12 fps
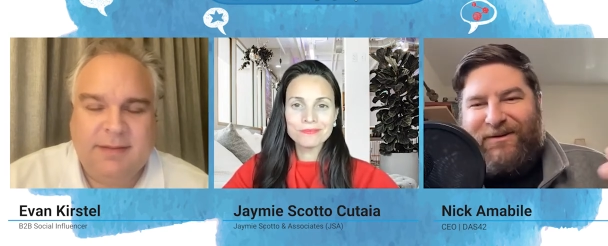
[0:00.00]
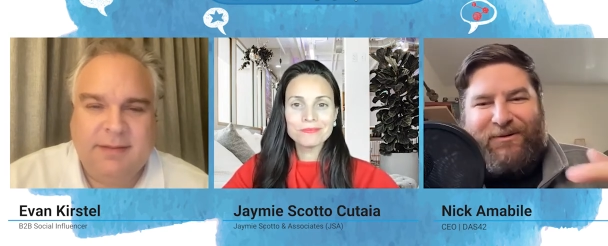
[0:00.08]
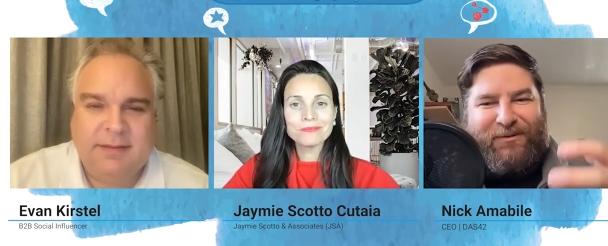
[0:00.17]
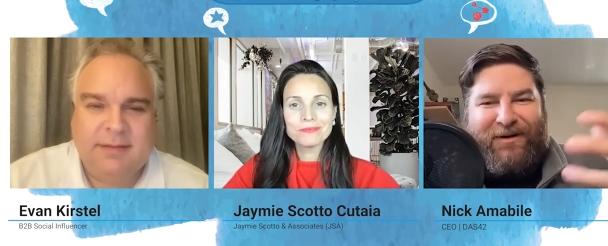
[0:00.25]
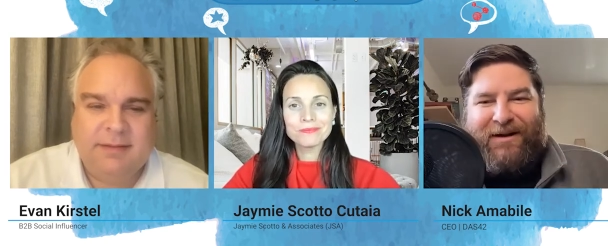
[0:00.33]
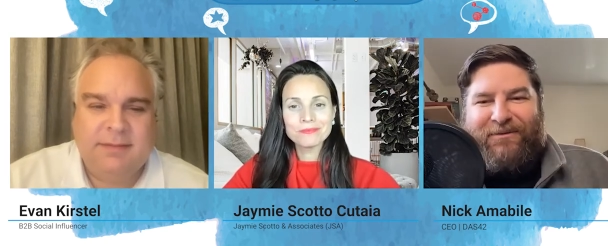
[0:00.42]
Speaker 1: you know,
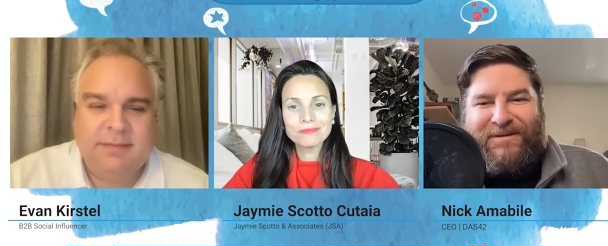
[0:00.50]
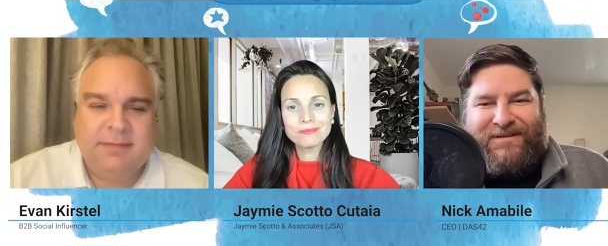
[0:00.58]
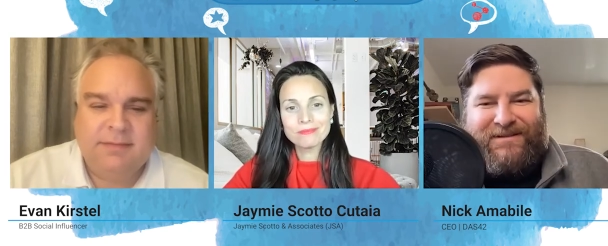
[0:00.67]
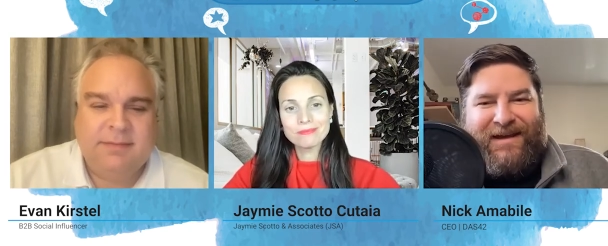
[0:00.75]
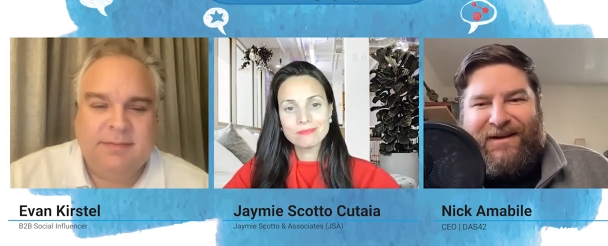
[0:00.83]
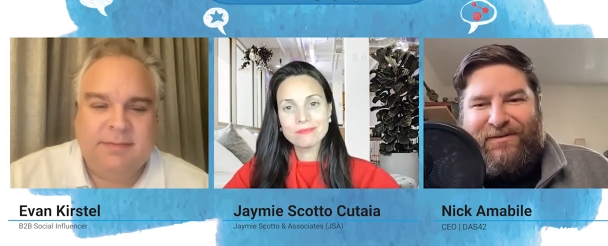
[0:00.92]
when I was the
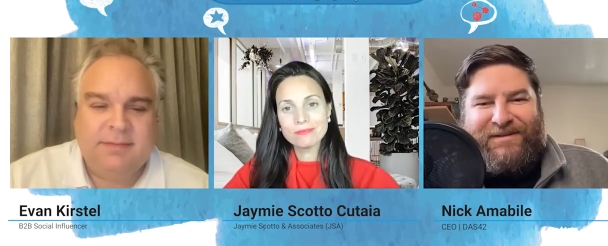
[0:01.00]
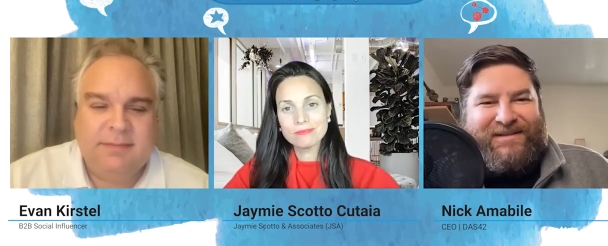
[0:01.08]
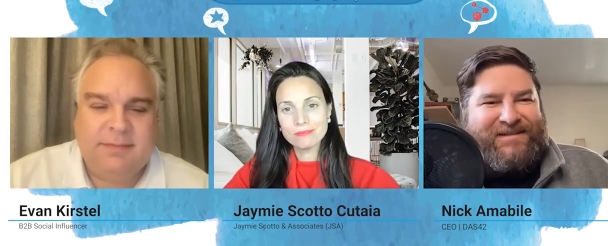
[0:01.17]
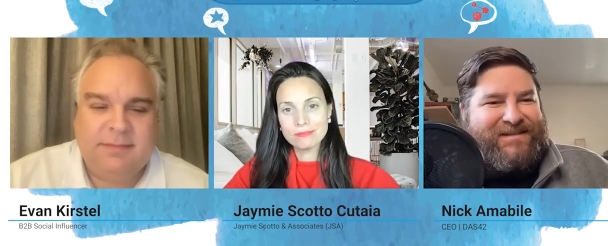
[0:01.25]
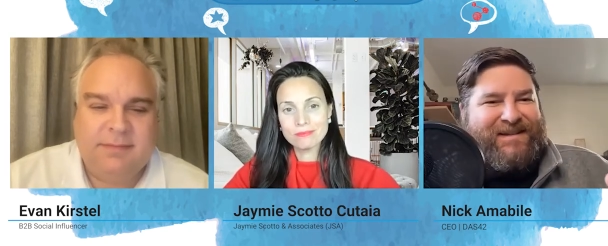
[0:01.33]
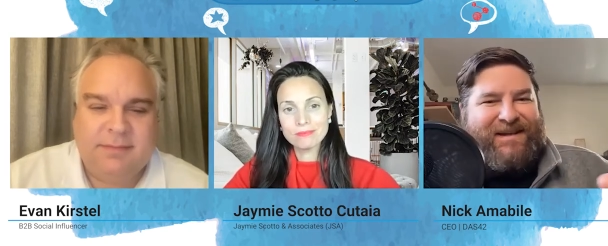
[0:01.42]
head of business
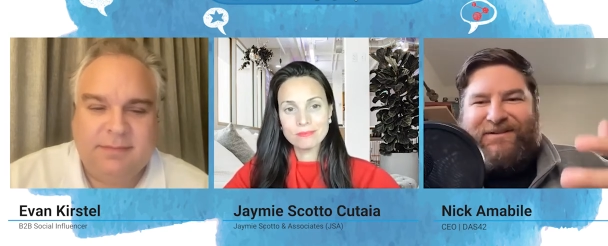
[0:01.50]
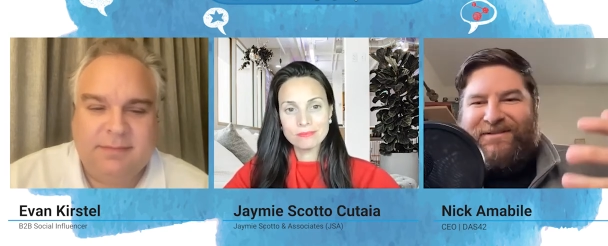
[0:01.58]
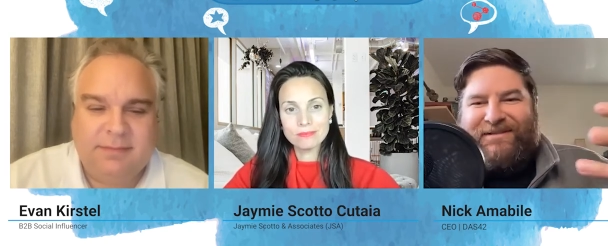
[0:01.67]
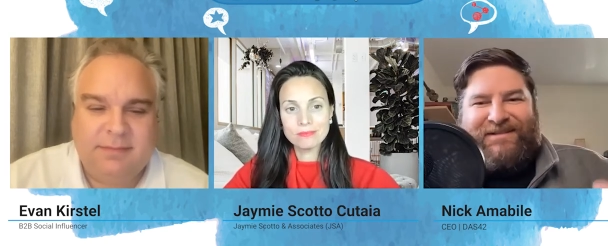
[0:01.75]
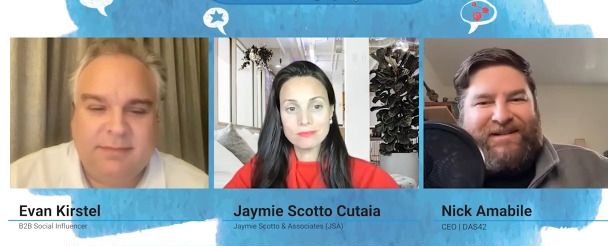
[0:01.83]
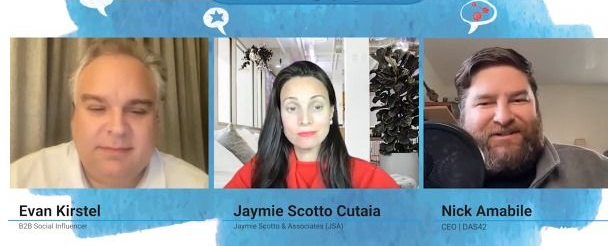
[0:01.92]

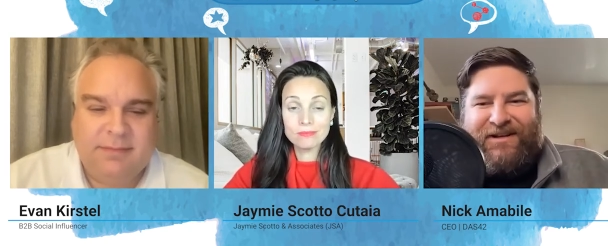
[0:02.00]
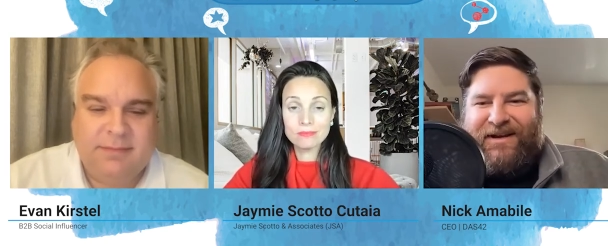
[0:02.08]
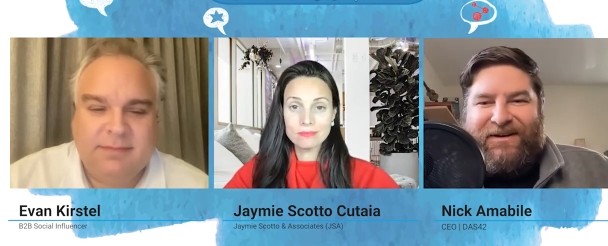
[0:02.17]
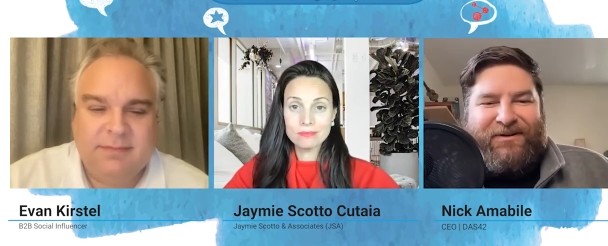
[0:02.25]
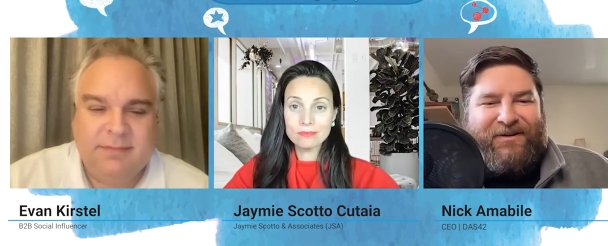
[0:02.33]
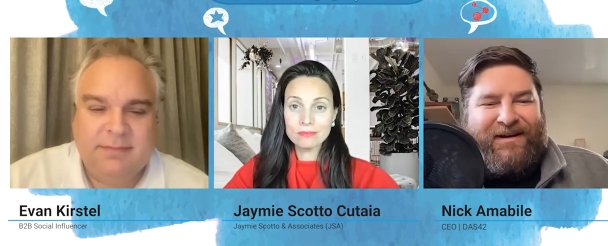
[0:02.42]
intelligence at Jet
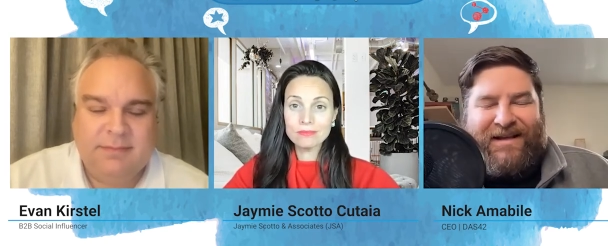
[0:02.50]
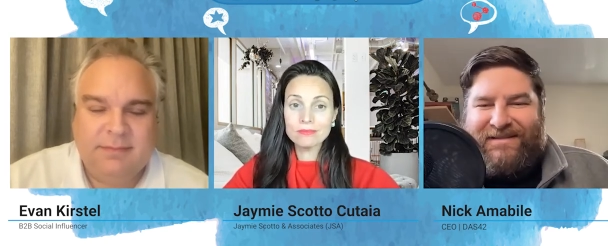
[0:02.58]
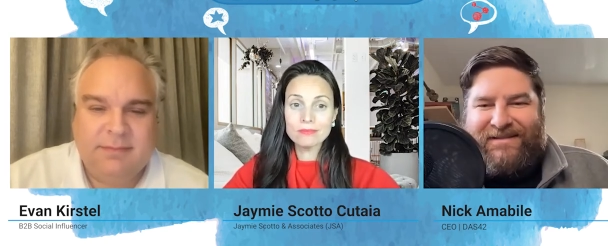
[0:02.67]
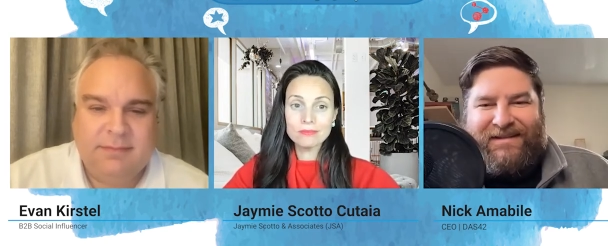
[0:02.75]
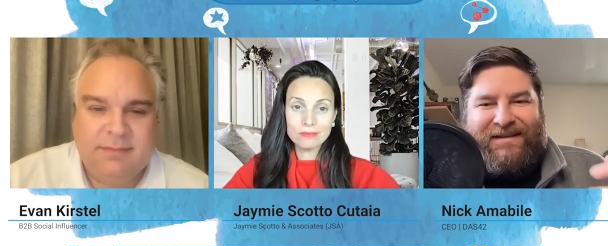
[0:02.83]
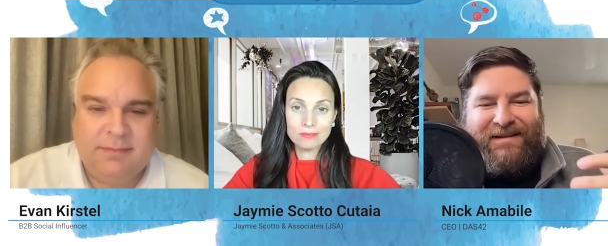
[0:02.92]
or at
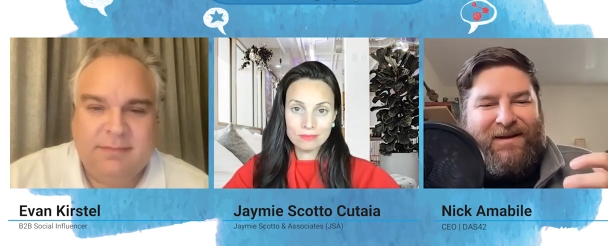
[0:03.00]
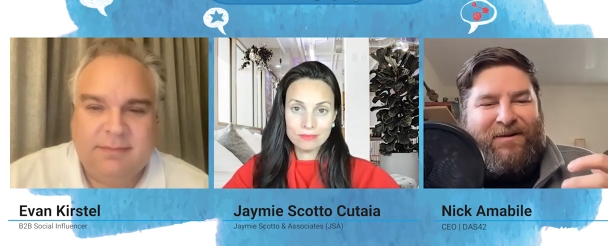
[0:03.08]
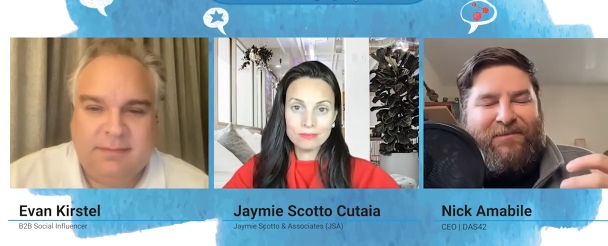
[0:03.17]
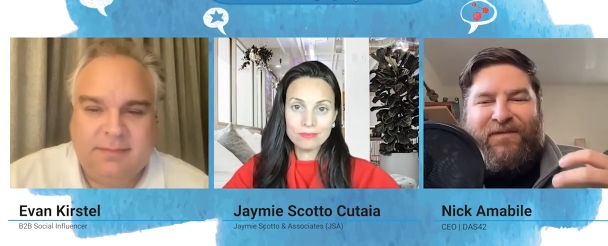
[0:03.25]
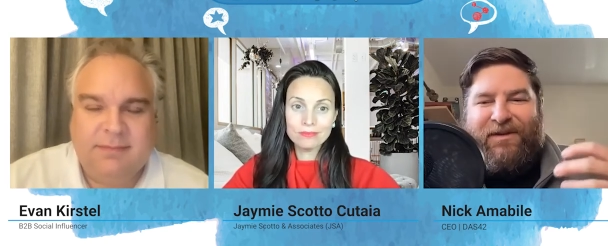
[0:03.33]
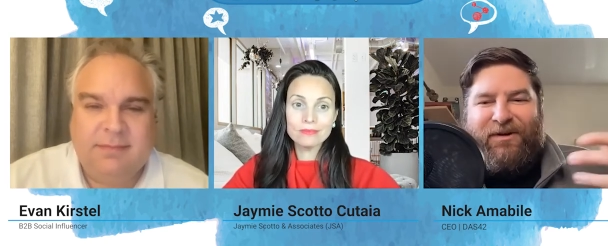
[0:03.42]
Etsy,
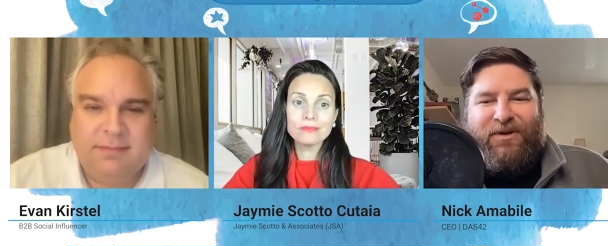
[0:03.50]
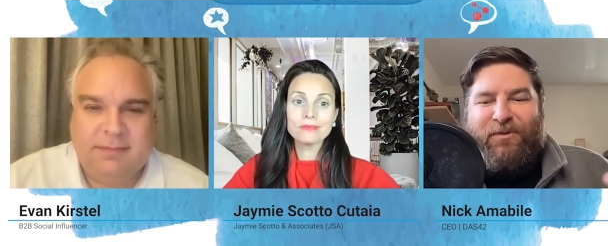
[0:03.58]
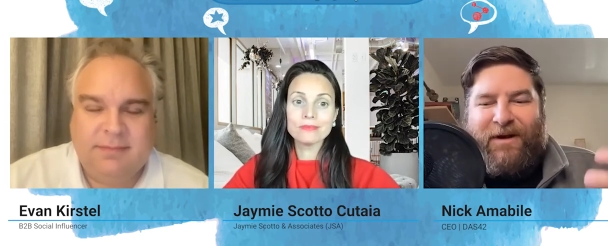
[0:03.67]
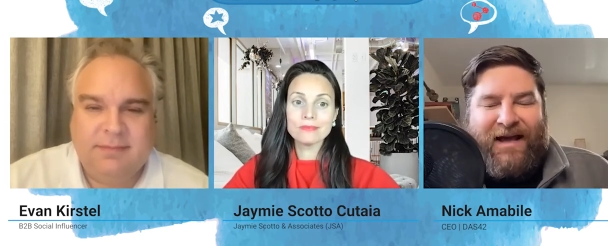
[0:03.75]
you know, you would